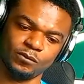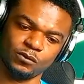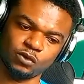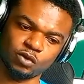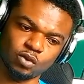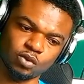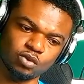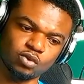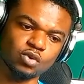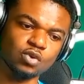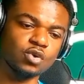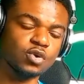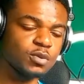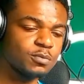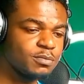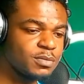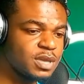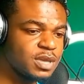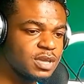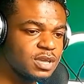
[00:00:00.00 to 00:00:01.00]
do
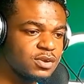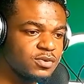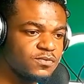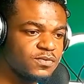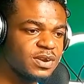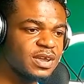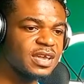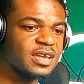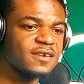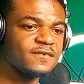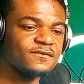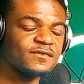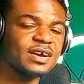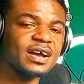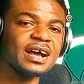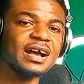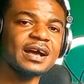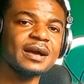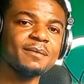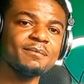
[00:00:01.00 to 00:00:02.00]
mi re
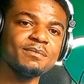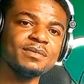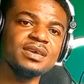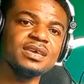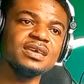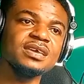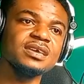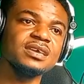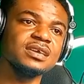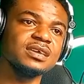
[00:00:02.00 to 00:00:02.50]
fa mi